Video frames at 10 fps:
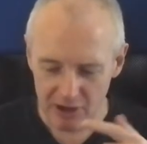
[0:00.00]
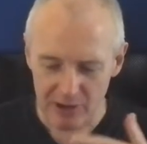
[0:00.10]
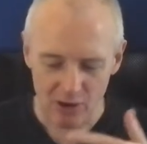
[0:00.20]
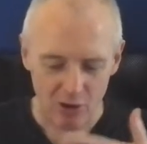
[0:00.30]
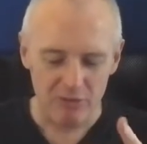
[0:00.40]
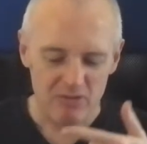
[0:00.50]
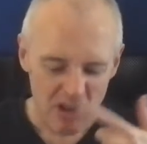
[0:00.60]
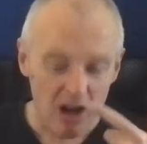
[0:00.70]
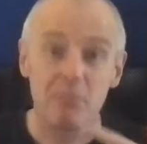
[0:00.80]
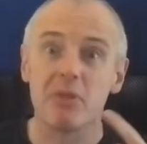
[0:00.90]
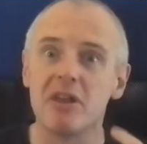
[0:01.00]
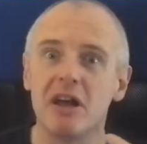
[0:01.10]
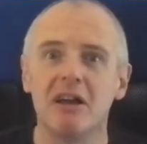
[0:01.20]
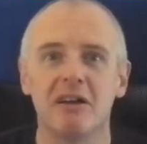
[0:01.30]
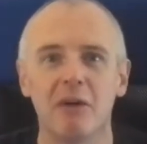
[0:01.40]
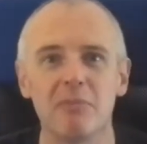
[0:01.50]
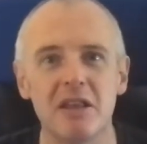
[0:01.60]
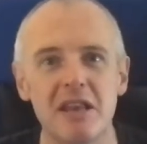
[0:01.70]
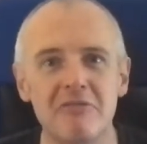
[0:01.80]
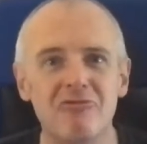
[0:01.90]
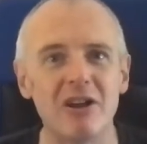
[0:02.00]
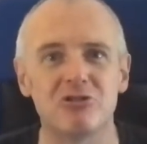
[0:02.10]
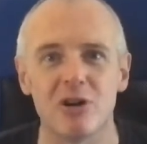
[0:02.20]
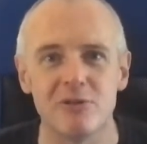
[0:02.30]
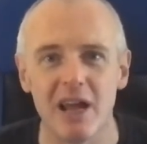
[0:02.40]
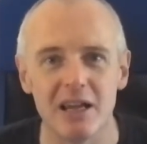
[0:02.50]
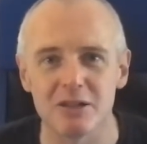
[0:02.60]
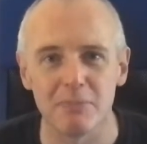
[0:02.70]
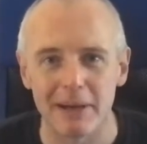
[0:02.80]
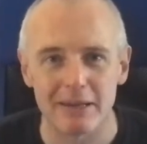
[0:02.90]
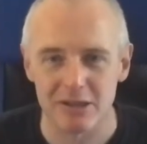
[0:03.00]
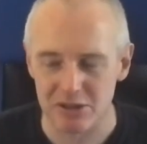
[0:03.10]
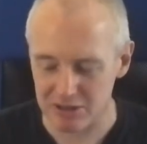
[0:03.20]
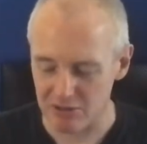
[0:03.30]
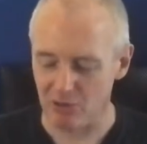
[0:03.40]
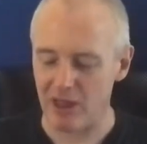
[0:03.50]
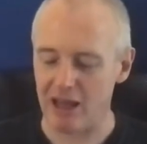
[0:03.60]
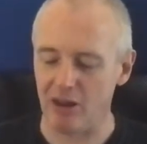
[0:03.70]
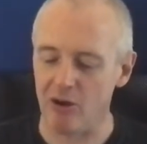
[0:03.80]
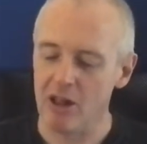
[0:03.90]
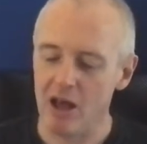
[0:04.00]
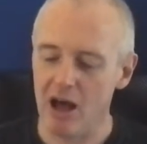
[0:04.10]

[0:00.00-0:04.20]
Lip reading: going on up the retro nasal passages and all that lot.